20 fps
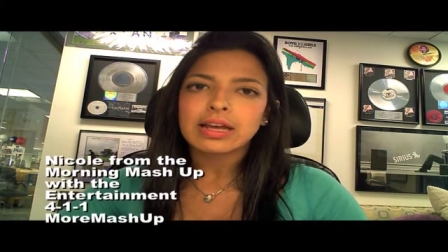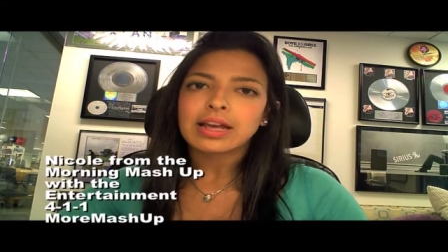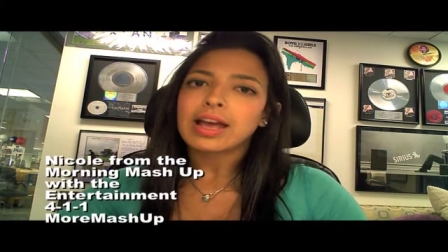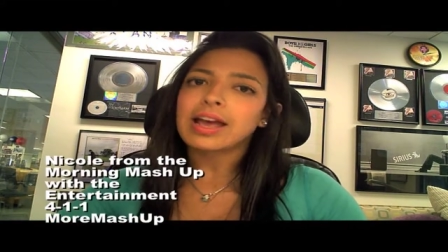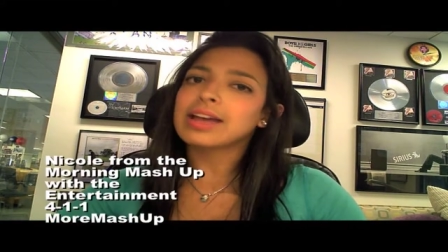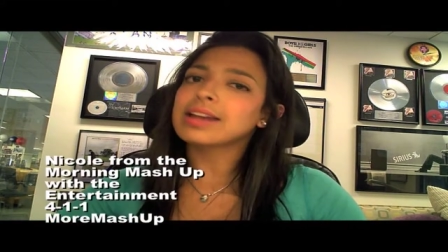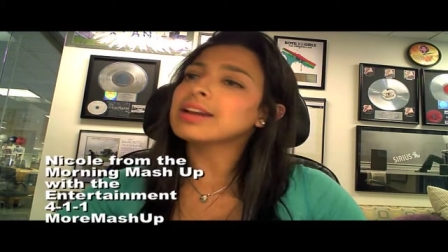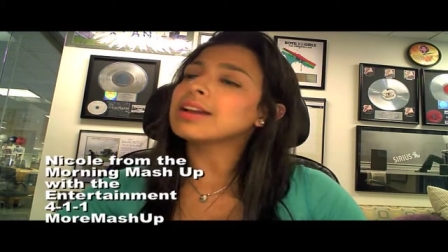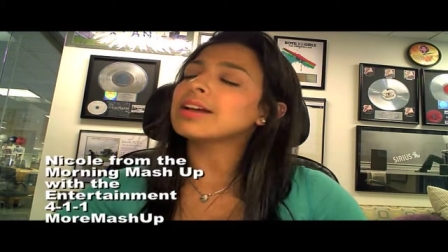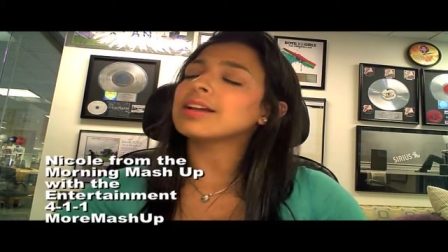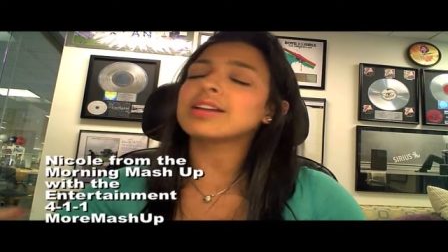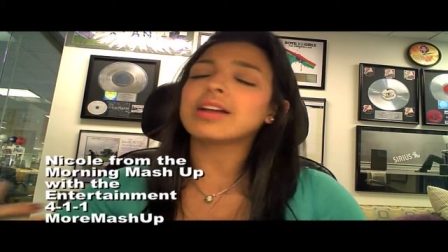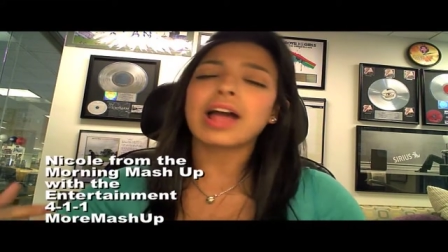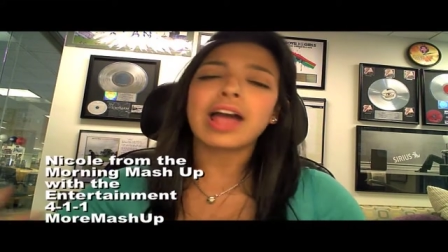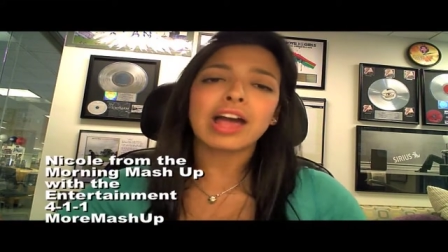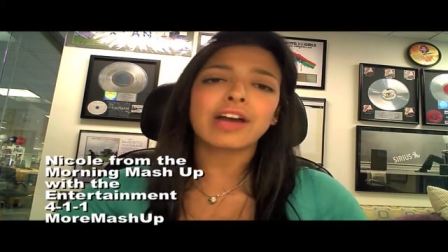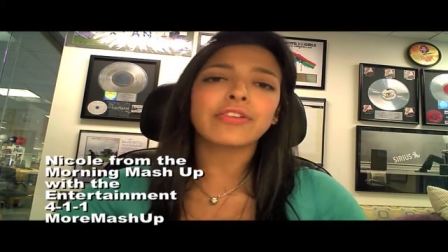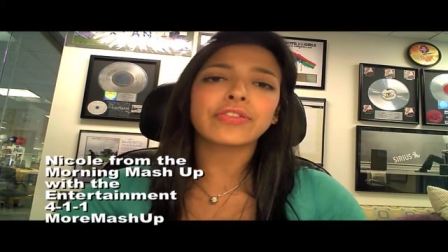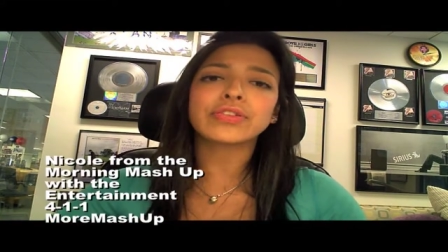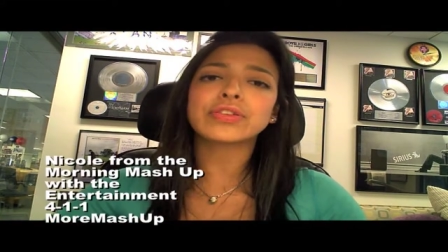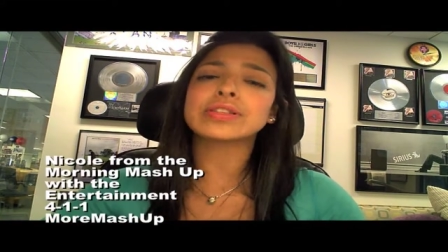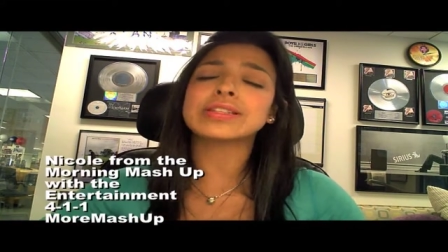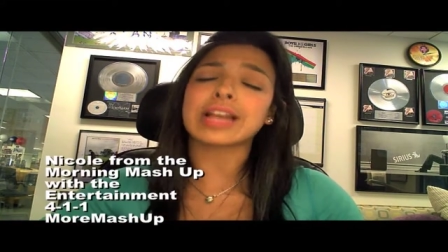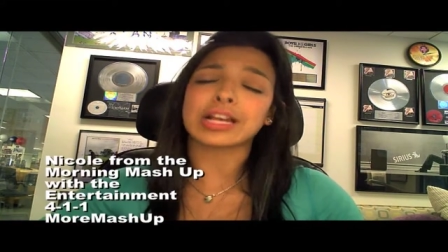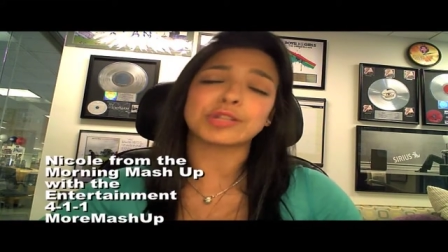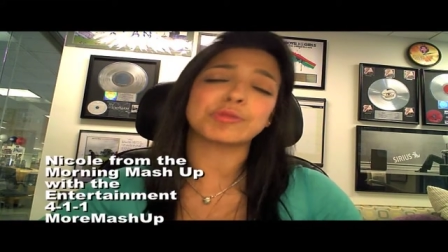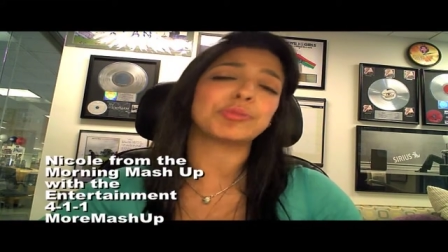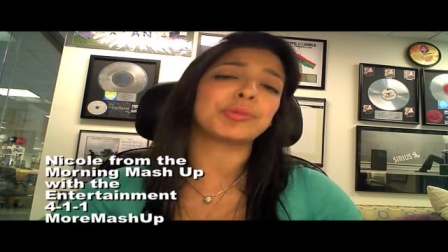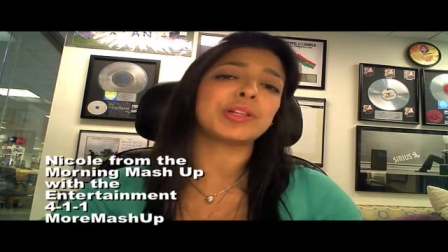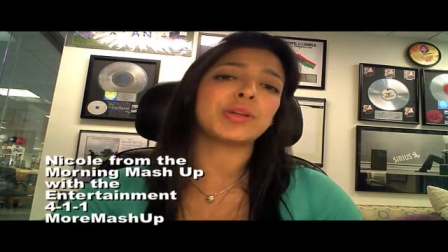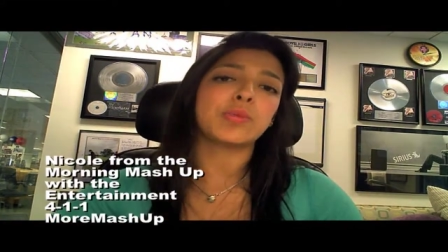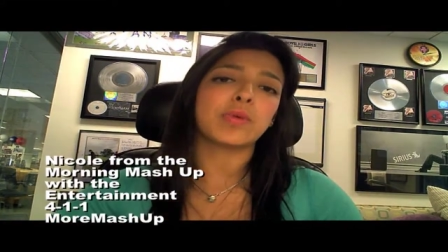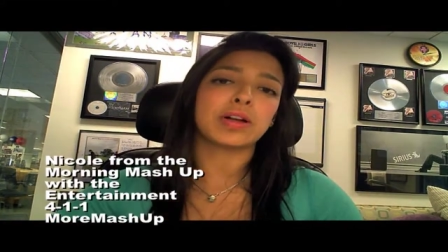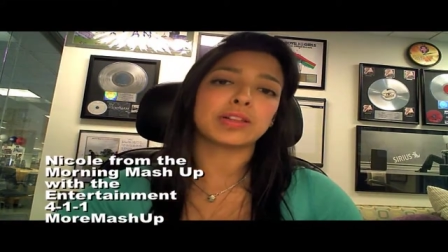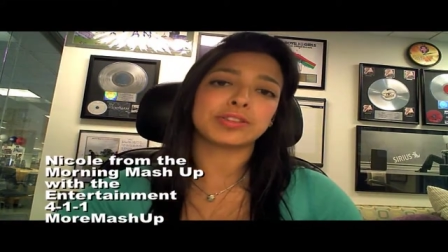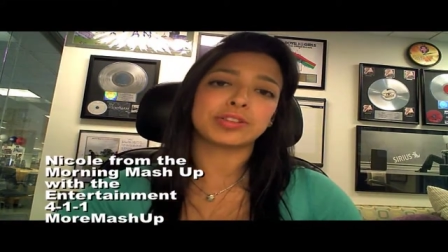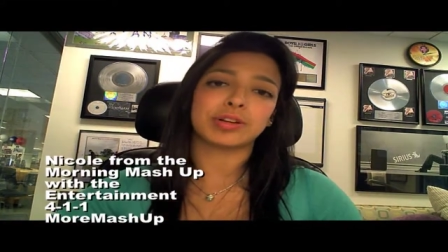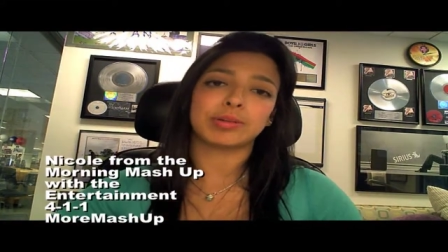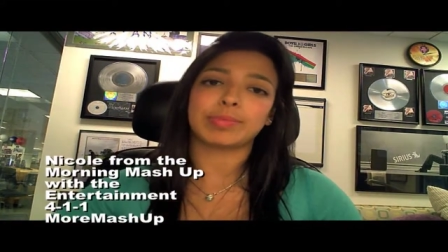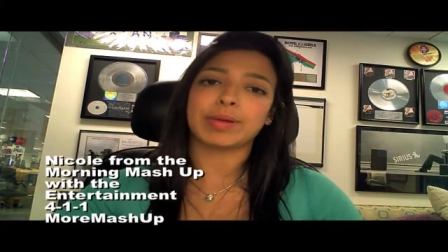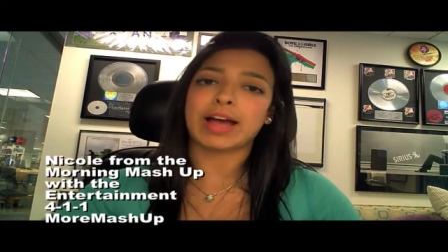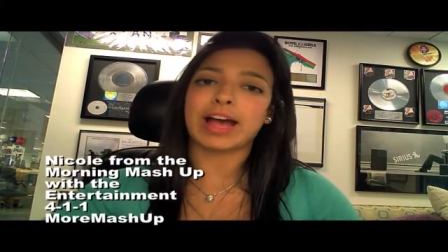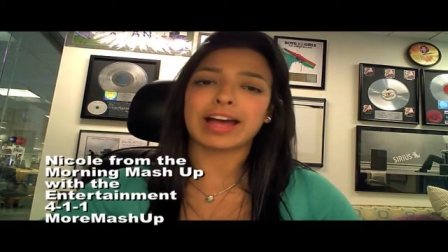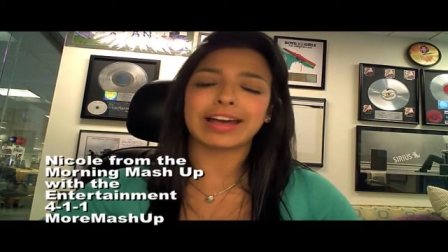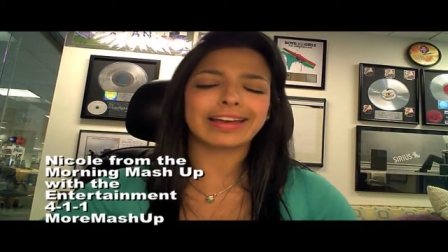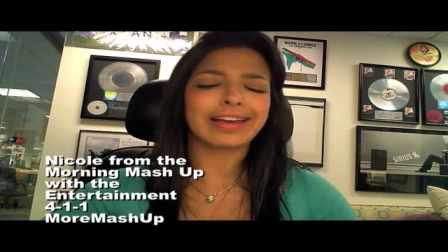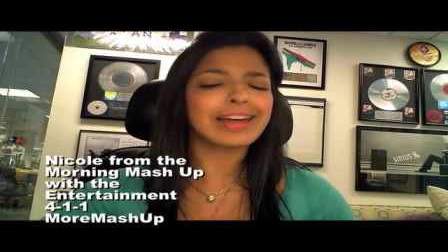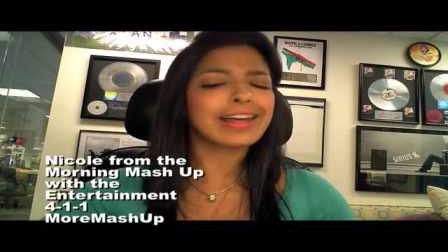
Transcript: And Hef desperately wants her back.